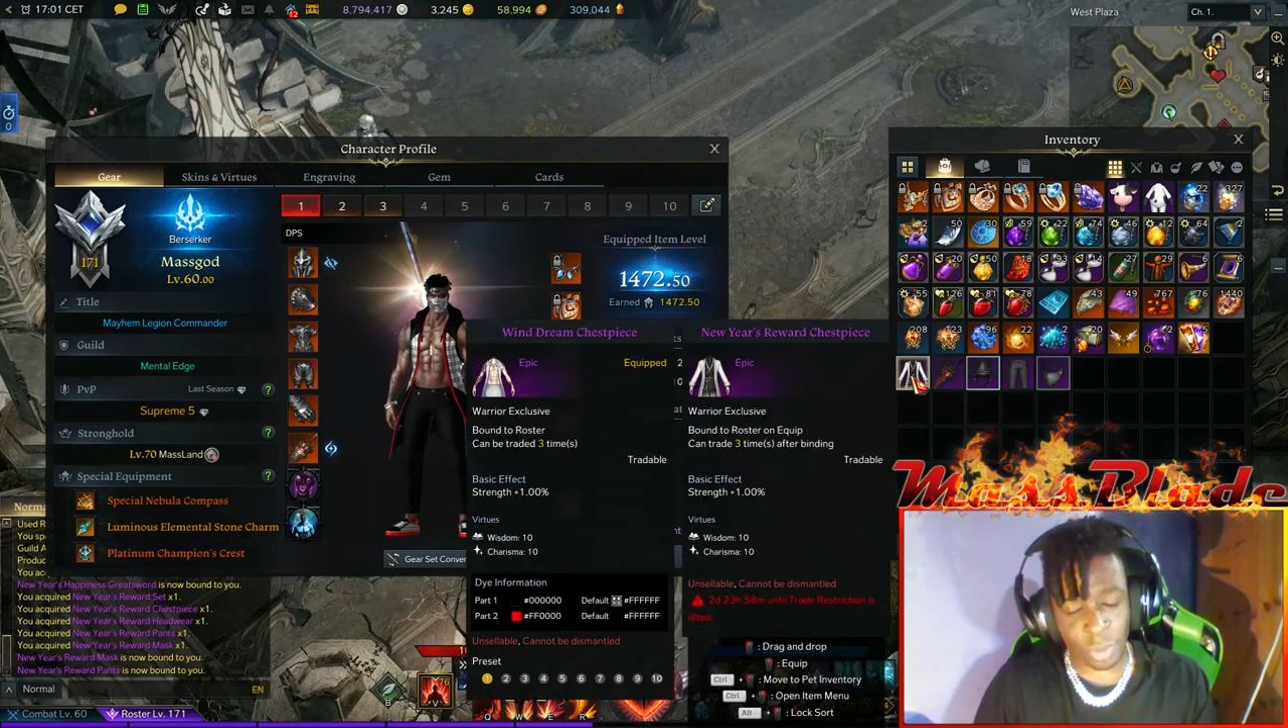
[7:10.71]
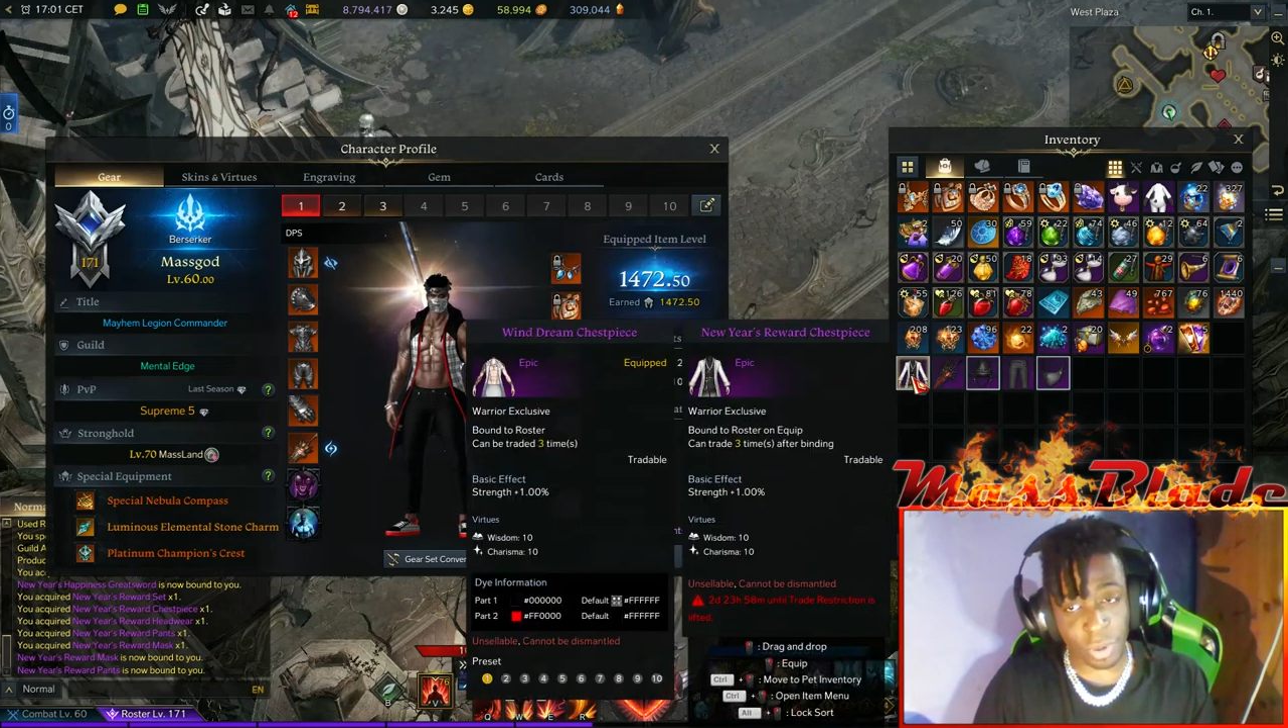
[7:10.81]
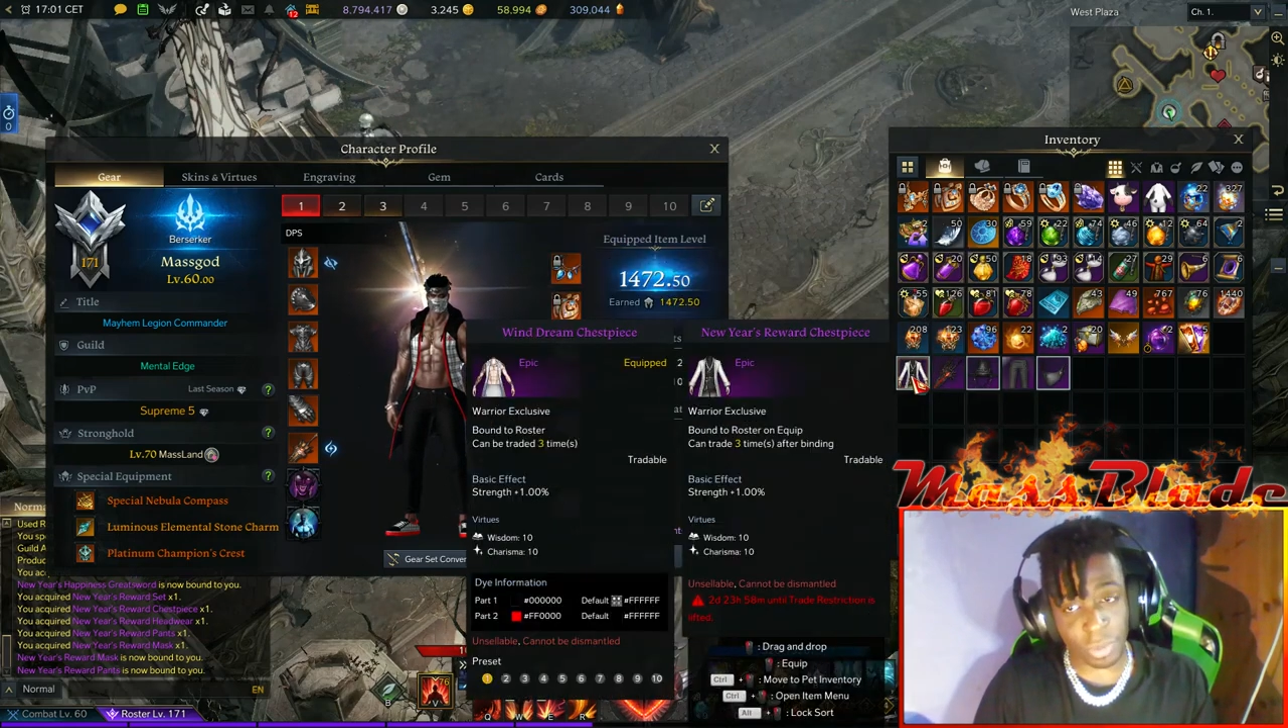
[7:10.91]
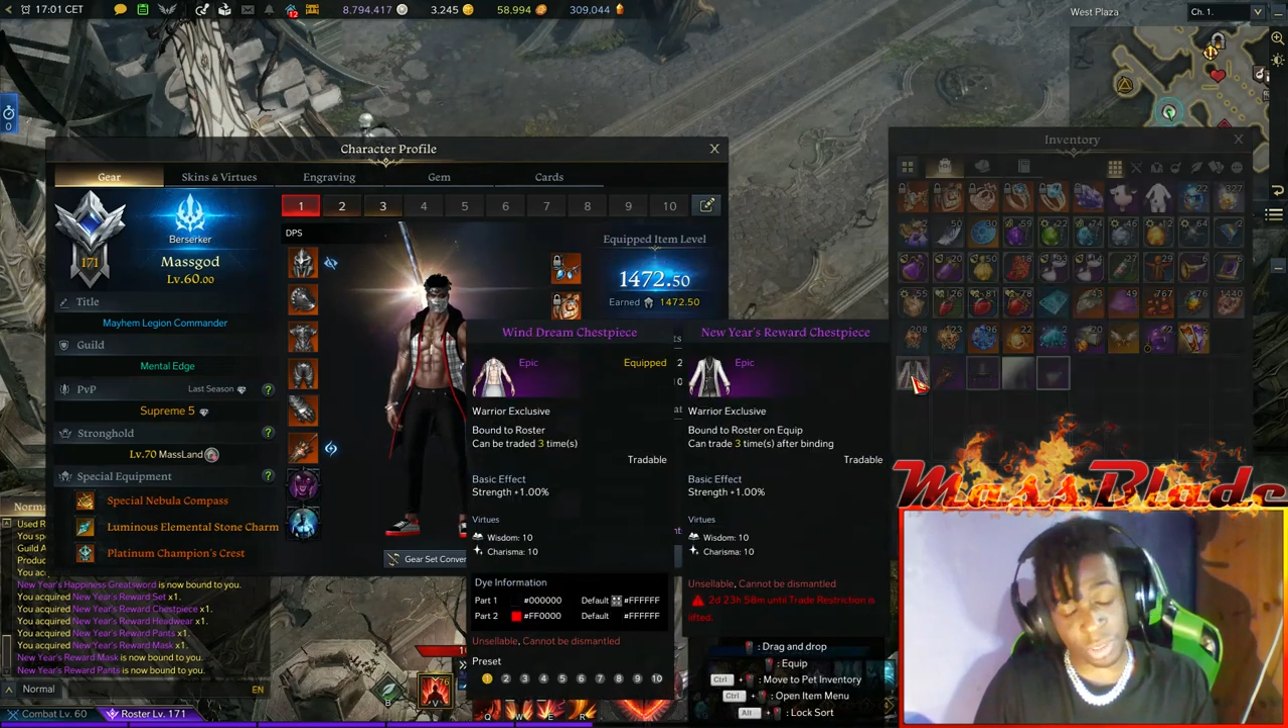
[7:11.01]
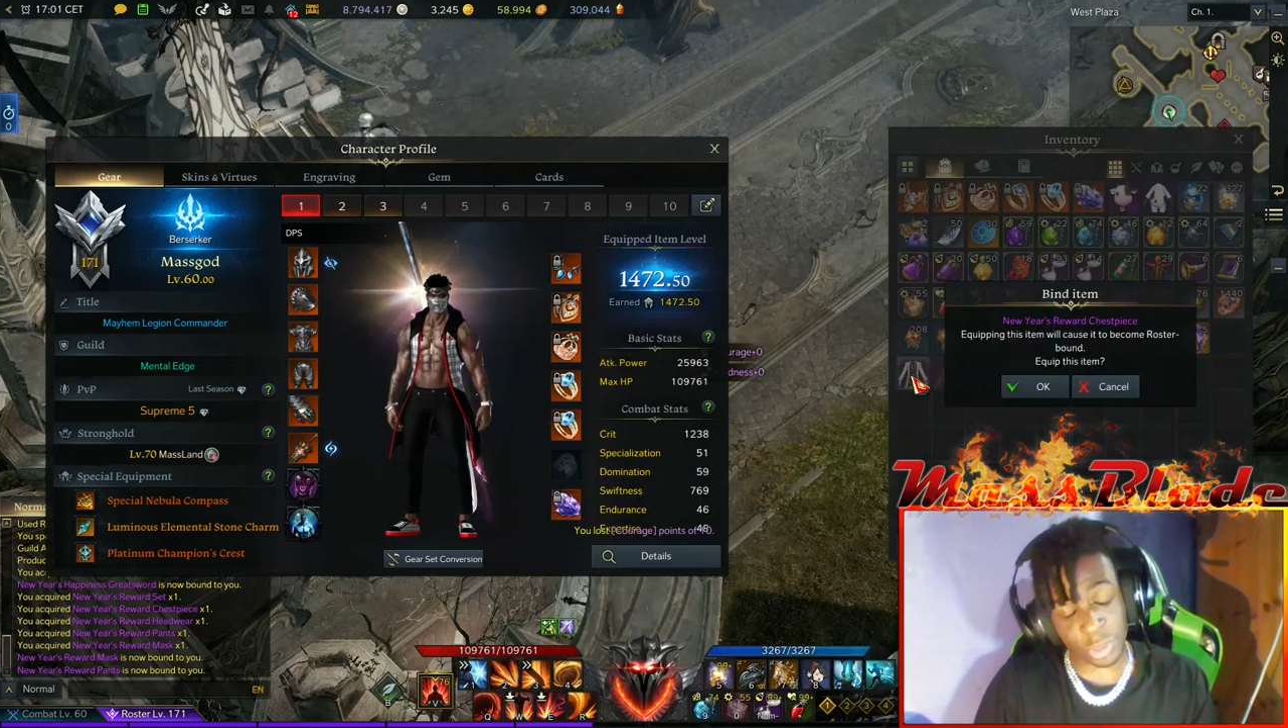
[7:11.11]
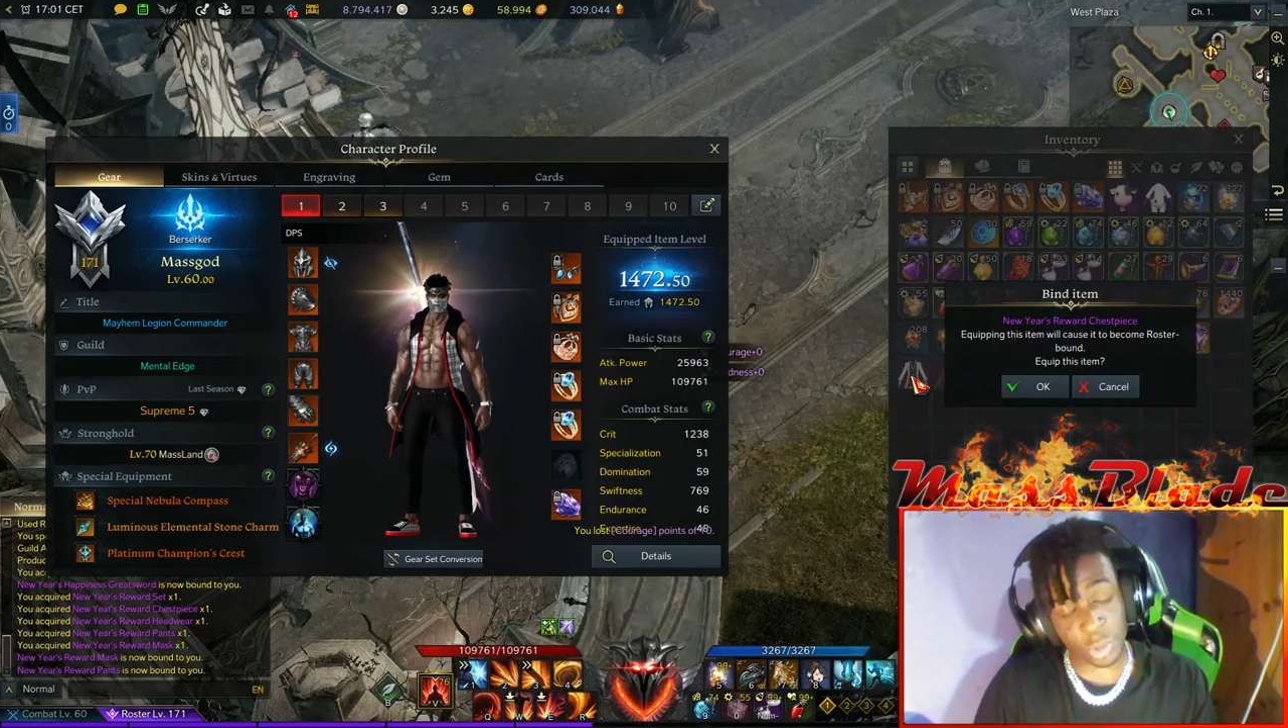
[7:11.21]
well, pretty much